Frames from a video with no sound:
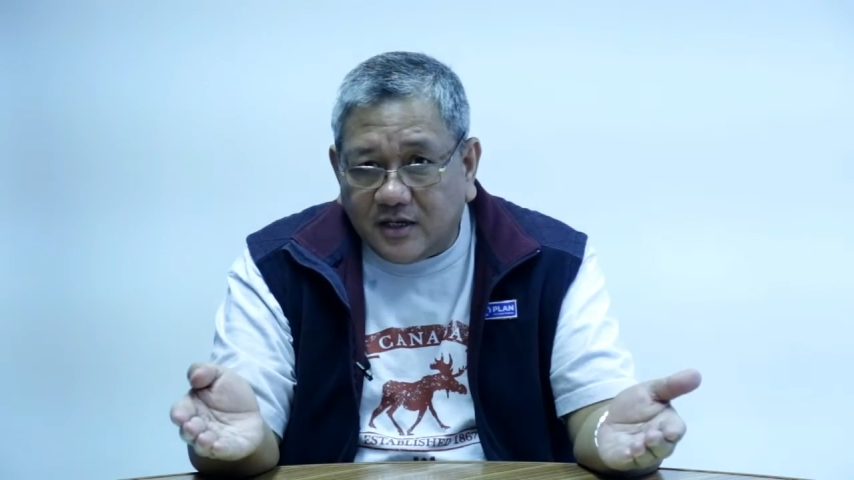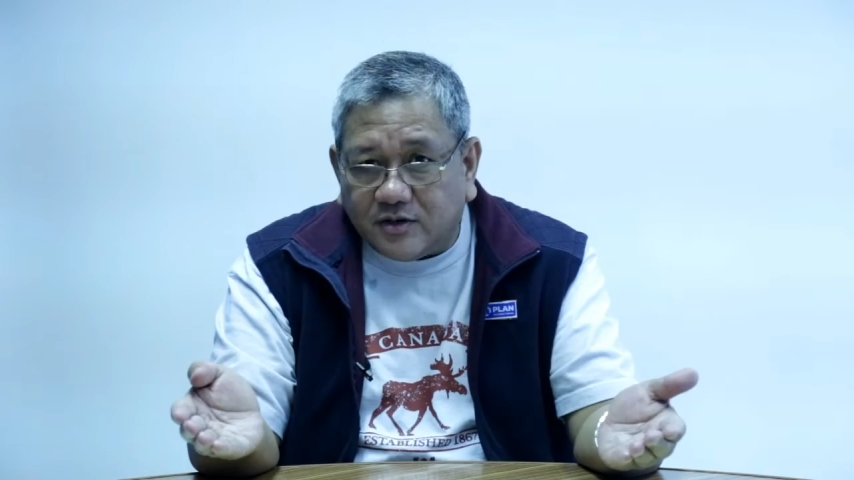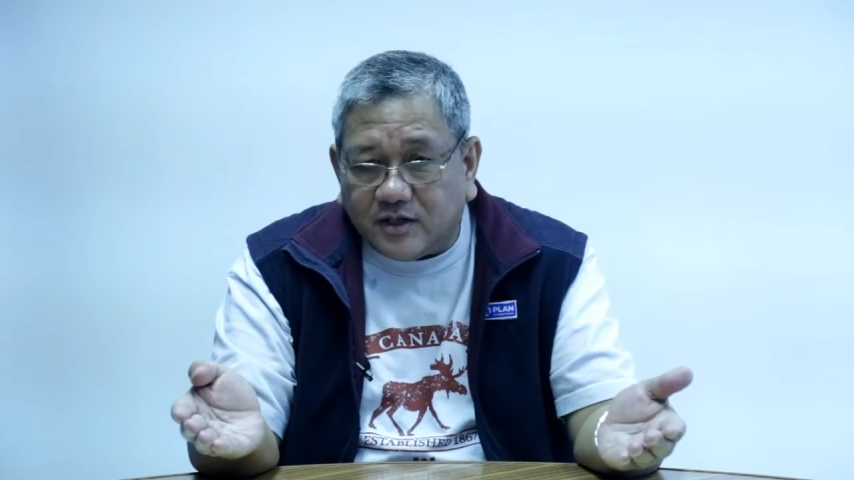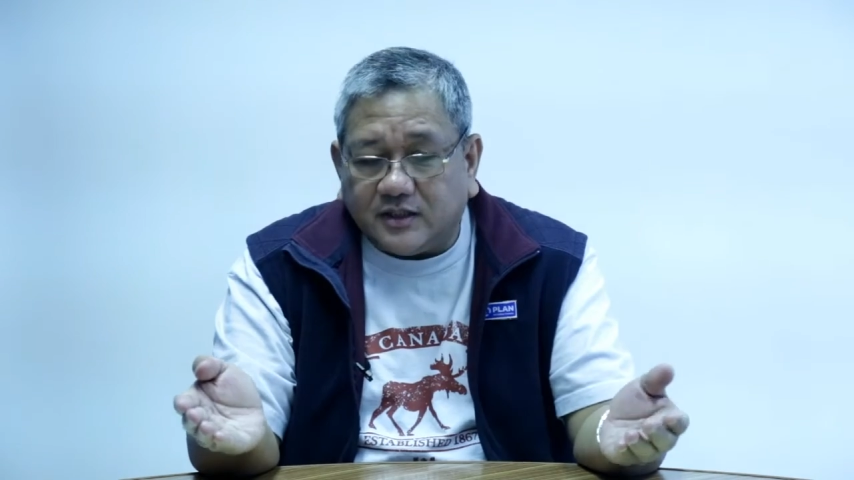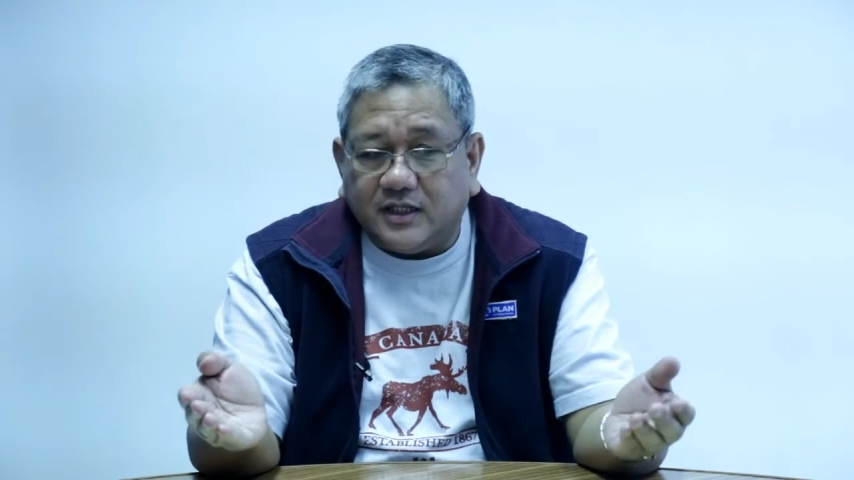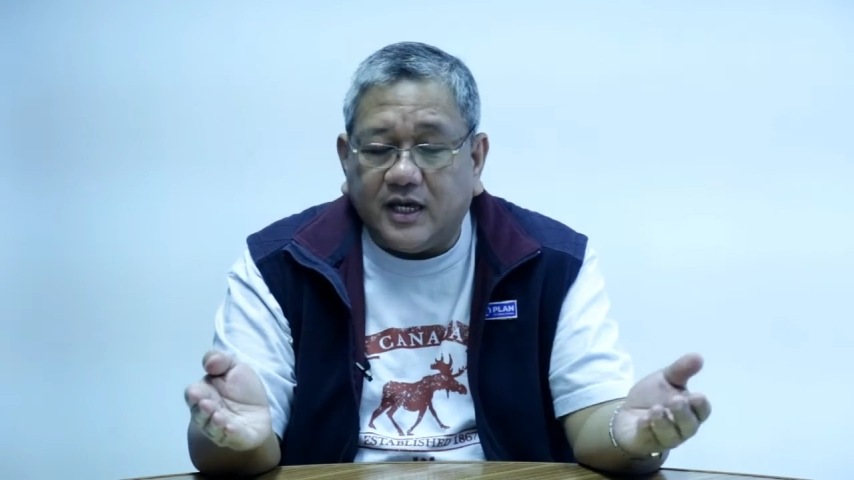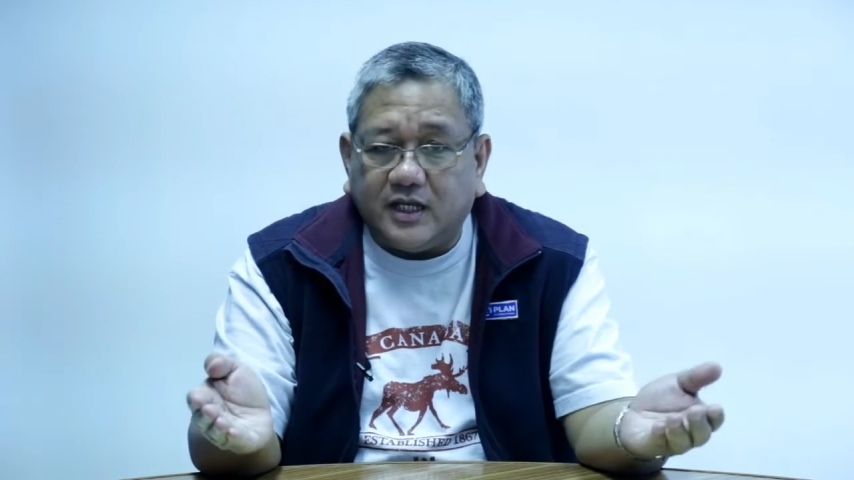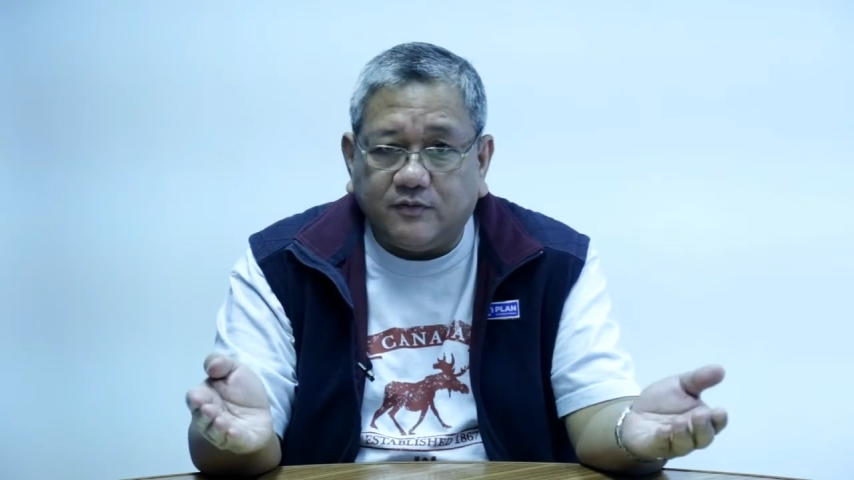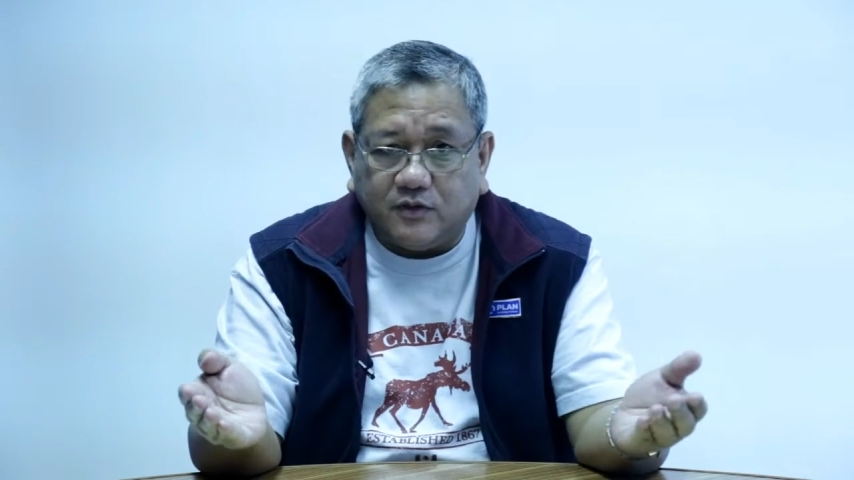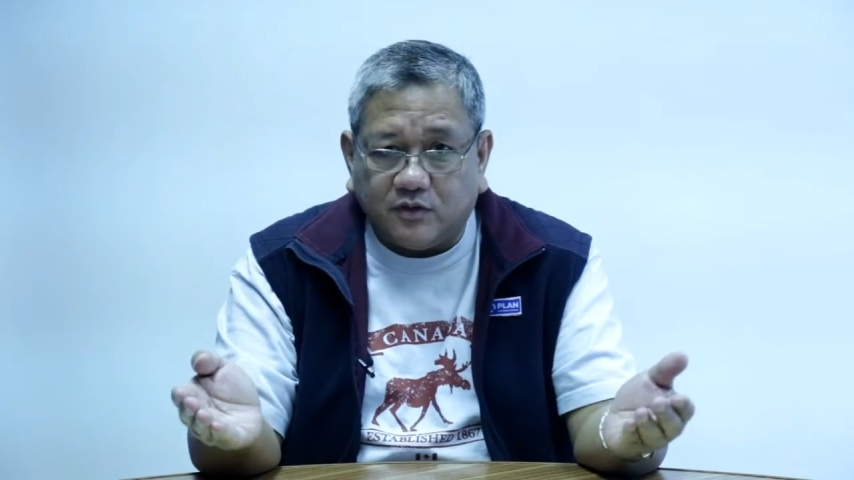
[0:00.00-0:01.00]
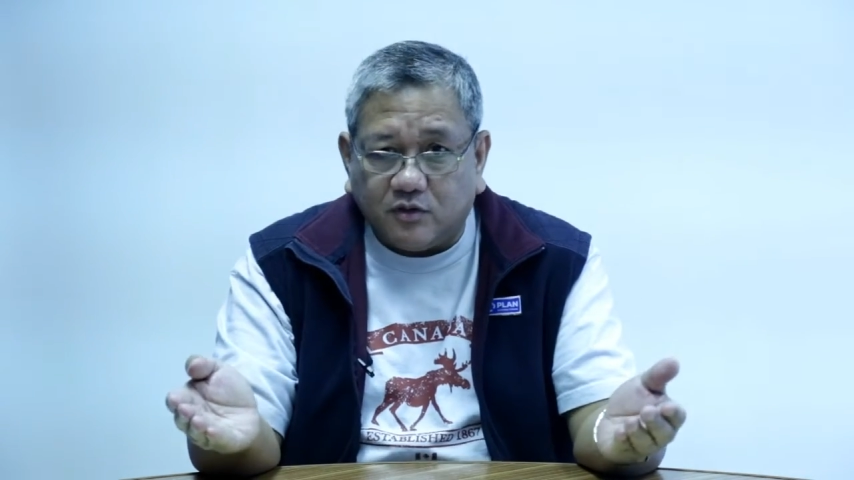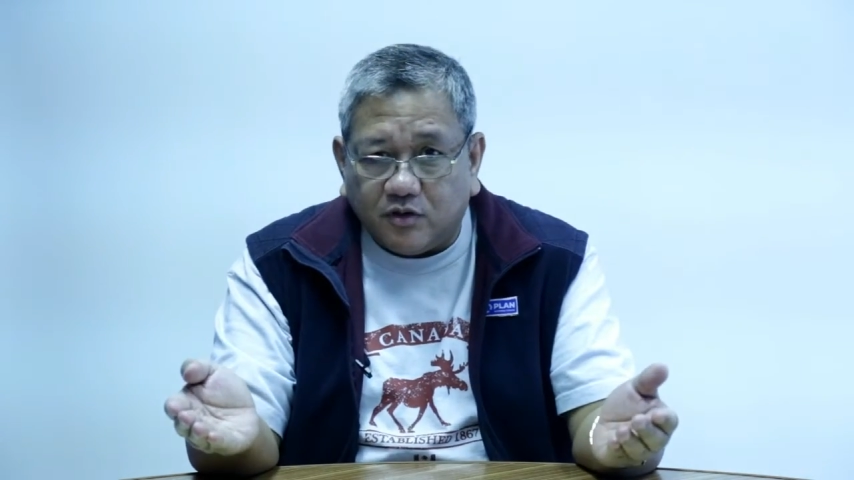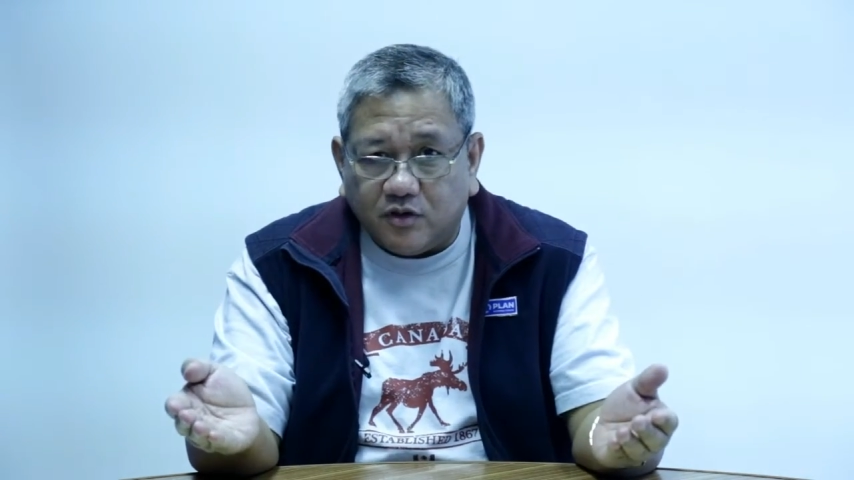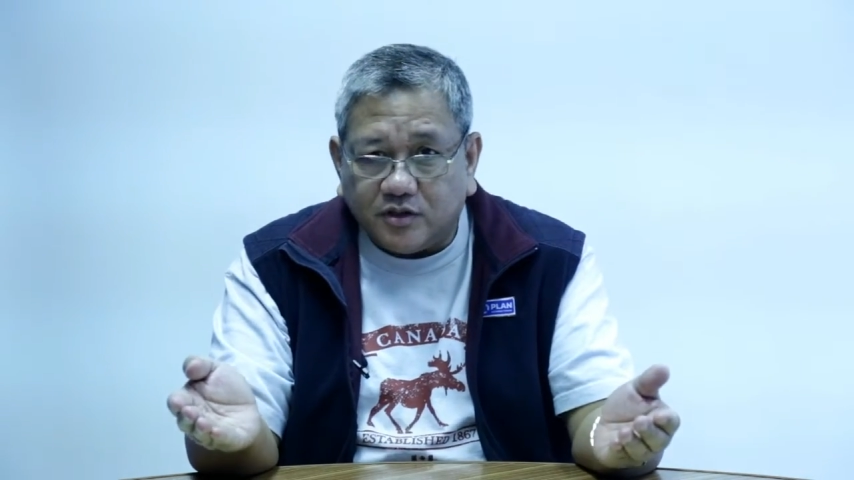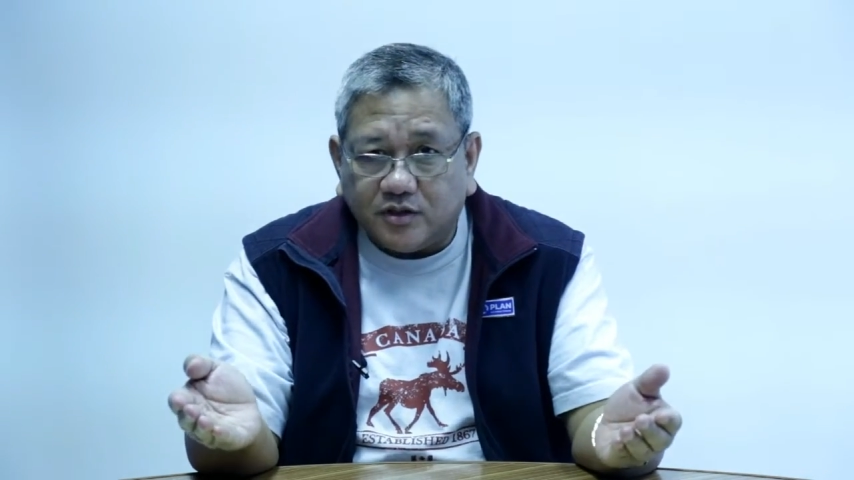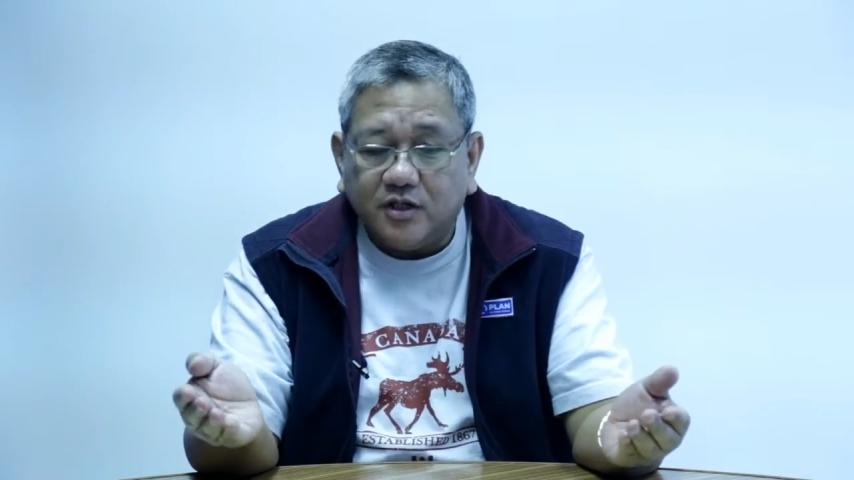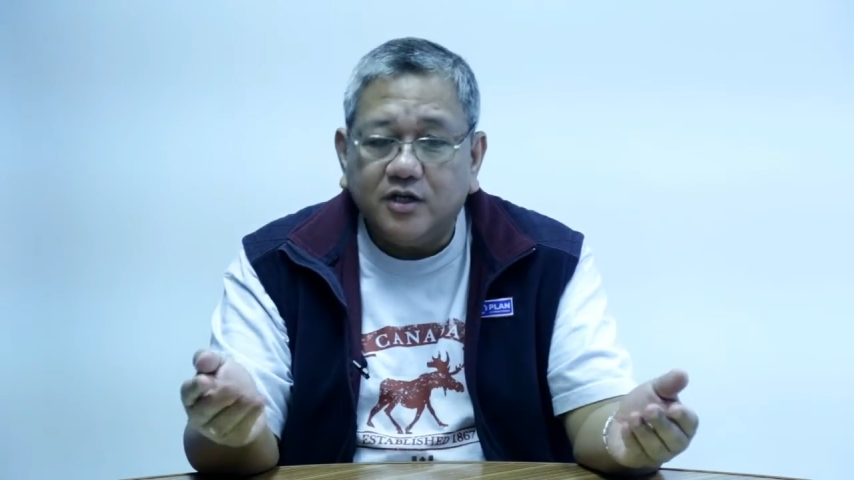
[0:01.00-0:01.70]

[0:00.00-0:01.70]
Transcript: or at the end of the course